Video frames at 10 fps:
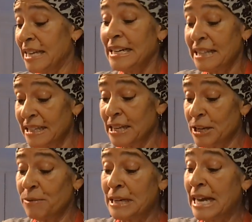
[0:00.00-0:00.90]
Anything
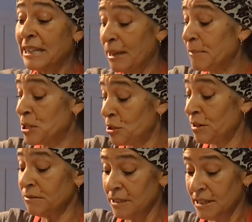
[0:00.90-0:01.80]
that you would add lemon
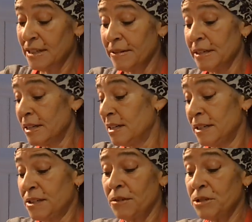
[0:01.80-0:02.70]
to,
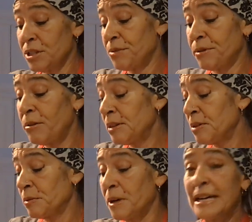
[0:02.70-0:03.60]
don't just throw
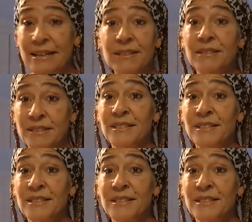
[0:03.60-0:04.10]
out the rind.